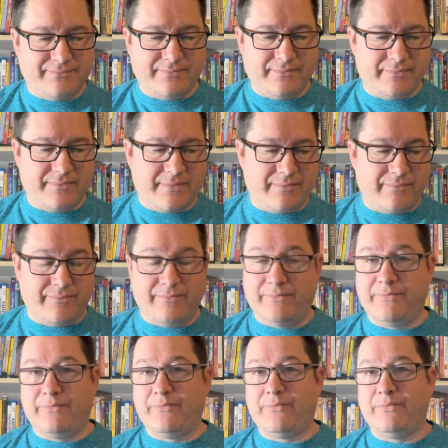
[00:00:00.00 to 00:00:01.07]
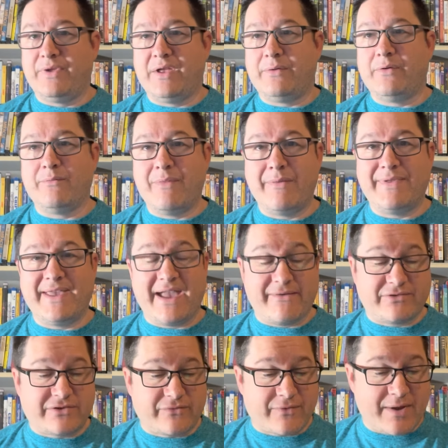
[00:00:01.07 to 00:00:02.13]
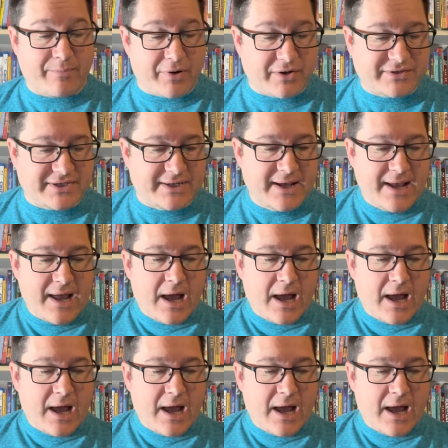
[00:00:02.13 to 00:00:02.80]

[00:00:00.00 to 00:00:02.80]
maybe they gave it to the right person.